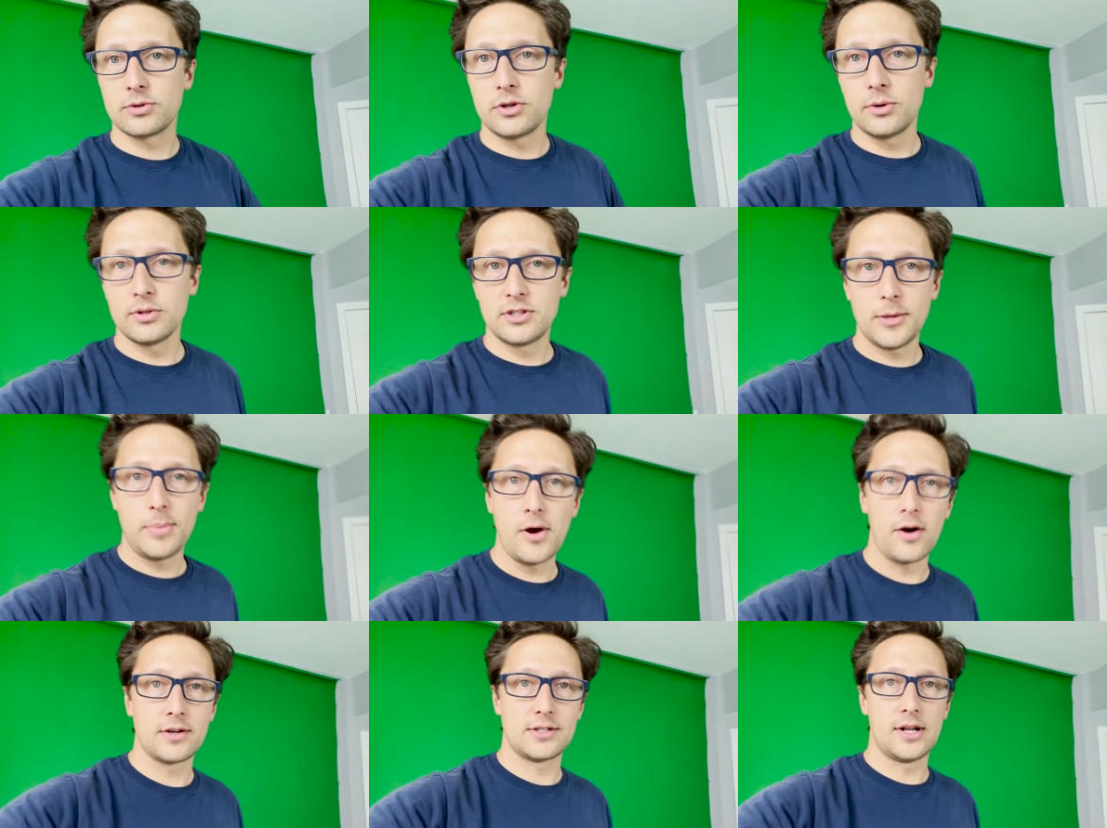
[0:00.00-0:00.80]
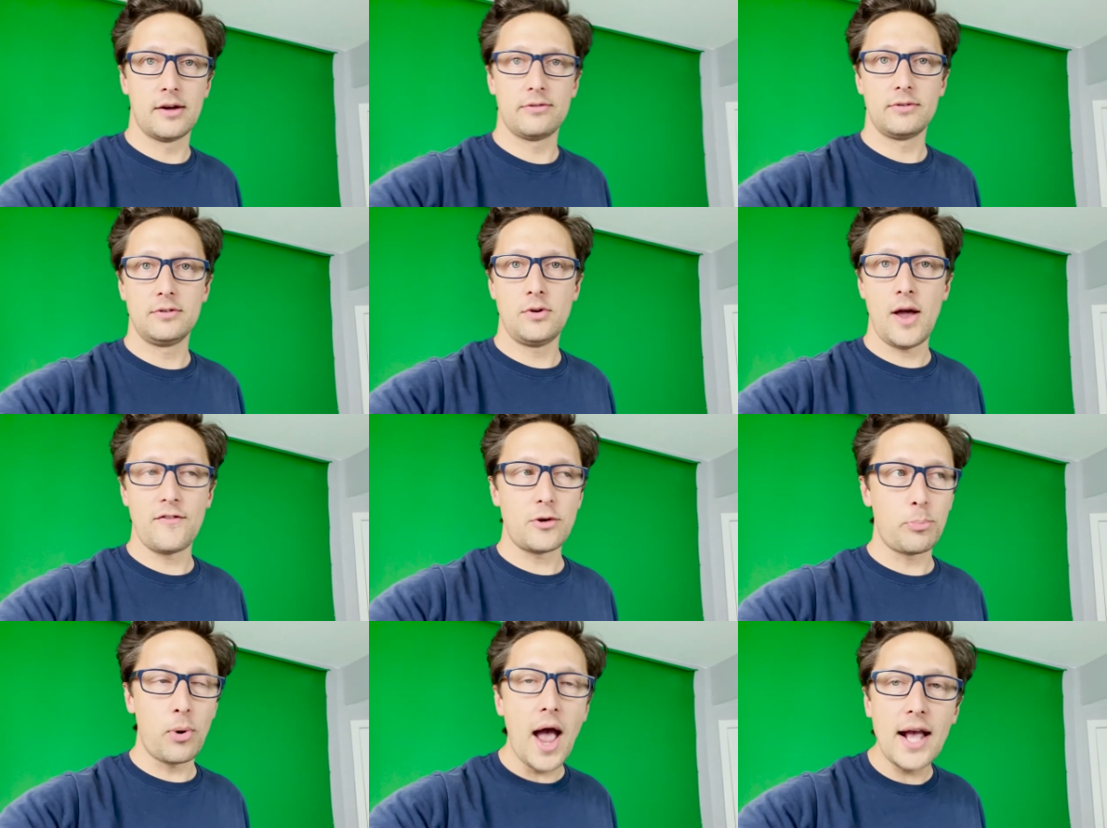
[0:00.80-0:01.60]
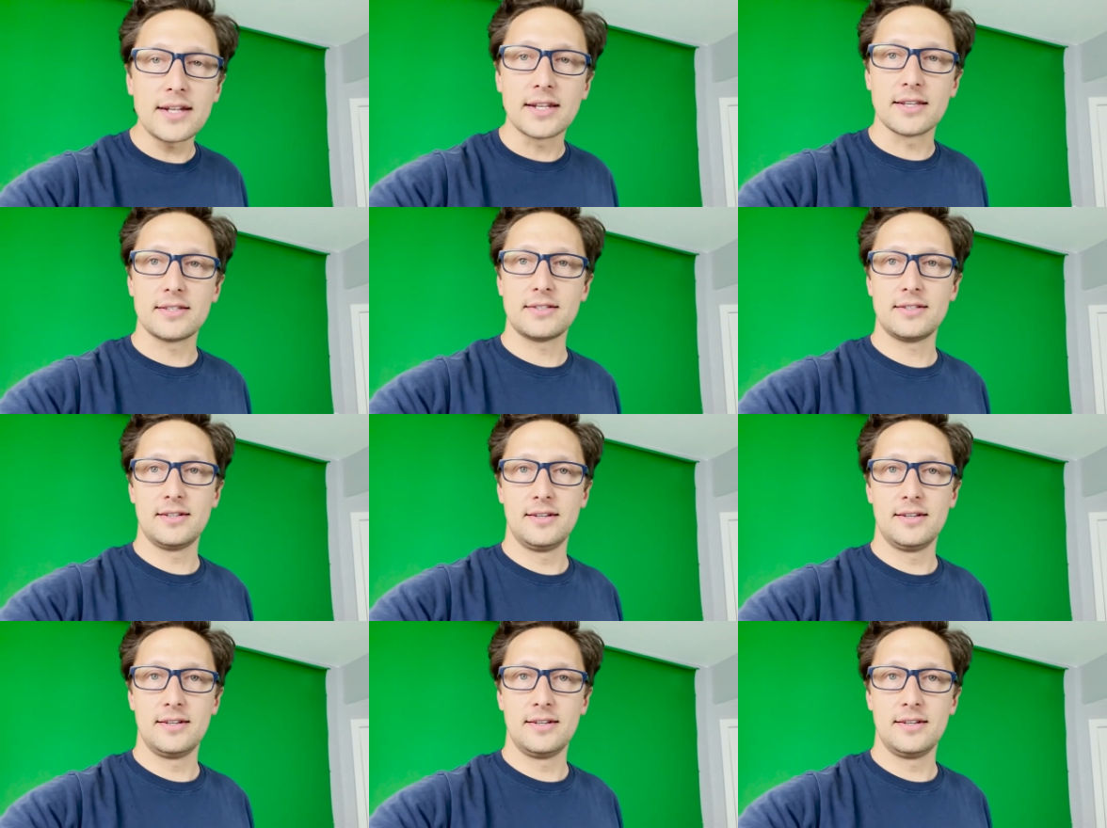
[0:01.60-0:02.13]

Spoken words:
You're doing CPR and stuff. You have to practice.